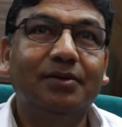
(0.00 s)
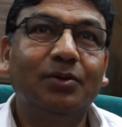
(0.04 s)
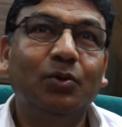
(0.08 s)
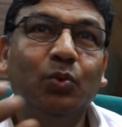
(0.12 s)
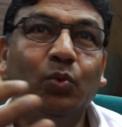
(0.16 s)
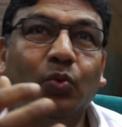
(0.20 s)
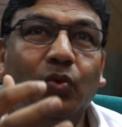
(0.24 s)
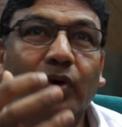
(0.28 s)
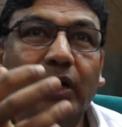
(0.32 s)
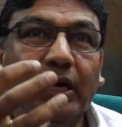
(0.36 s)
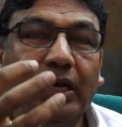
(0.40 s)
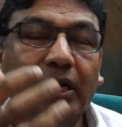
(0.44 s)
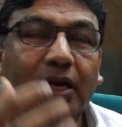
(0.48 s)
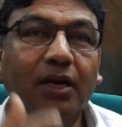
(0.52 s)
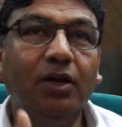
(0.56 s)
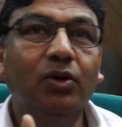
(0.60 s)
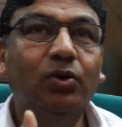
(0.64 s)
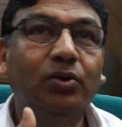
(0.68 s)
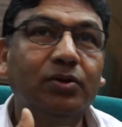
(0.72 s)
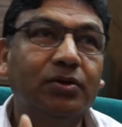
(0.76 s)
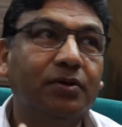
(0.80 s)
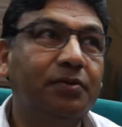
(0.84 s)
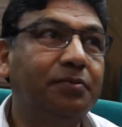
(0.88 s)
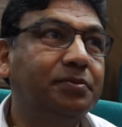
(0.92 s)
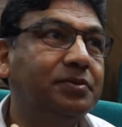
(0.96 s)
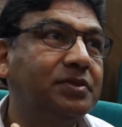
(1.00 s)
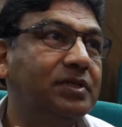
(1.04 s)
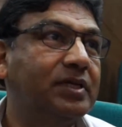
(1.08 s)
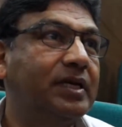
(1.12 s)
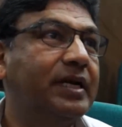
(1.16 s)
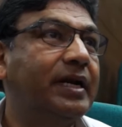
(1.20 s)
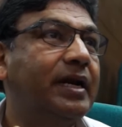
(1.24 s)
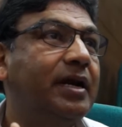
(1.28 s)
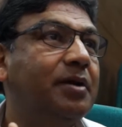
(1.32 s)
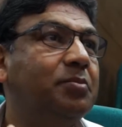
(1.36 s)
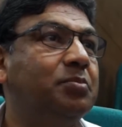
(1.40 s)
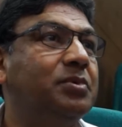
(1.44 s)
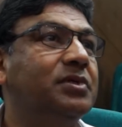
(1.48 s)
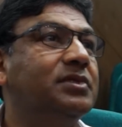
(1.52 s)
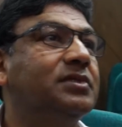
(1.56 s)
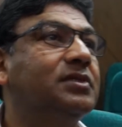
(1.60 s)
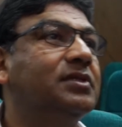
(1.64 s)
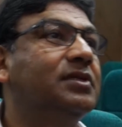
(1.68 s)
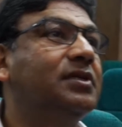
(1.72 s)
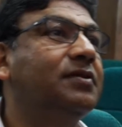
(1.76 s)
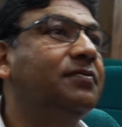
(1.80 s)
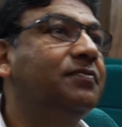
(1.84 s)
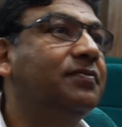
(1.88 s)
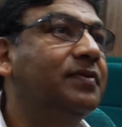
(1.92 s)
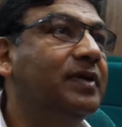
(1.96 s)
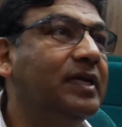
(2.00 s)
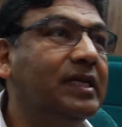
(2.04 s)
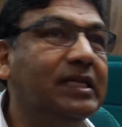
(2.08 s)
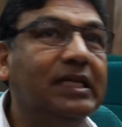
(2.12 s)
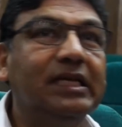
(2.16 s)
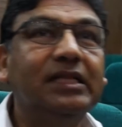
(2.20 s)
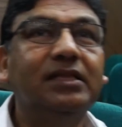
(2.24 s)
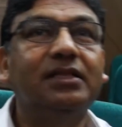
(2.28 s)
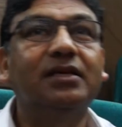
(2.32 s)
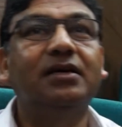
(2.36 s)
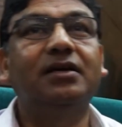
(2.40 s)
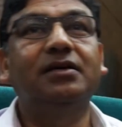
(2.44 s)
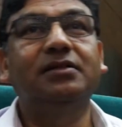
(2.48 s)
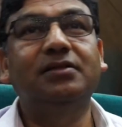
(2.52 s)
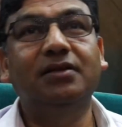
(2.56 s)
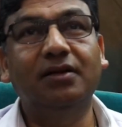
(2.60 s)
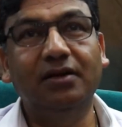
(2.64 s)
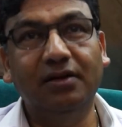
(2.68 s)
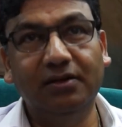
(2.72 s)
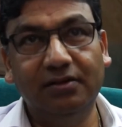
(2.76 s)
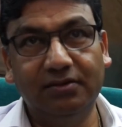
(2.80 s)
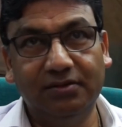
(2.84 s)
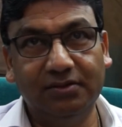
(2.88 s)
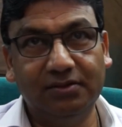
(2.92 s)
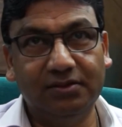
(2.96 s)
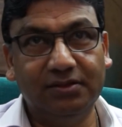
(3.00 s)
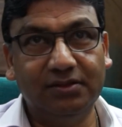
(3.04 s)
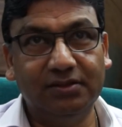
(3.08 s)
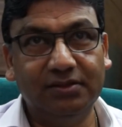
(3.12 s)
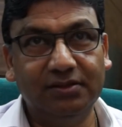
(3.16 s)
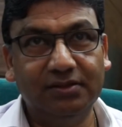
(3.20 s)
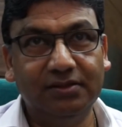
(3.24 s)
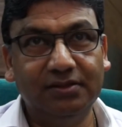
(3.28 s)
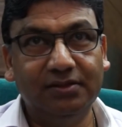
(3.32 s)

One lot of scrap is different than the other lot.